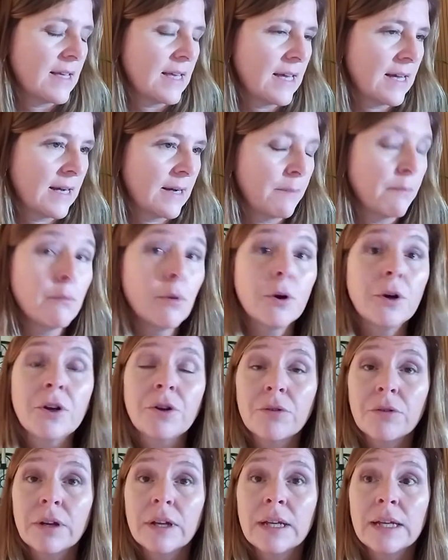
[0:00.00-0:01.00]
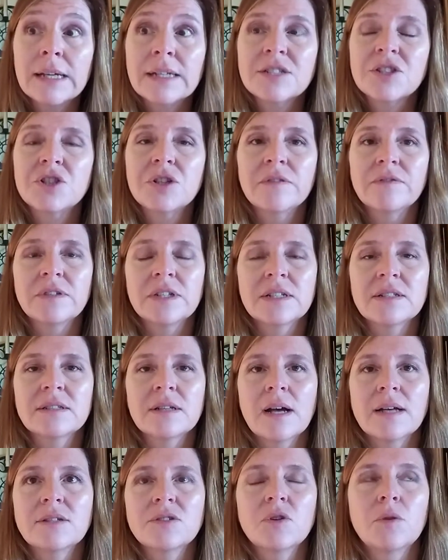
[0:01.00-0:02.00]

Um, Mercury is shifting signs.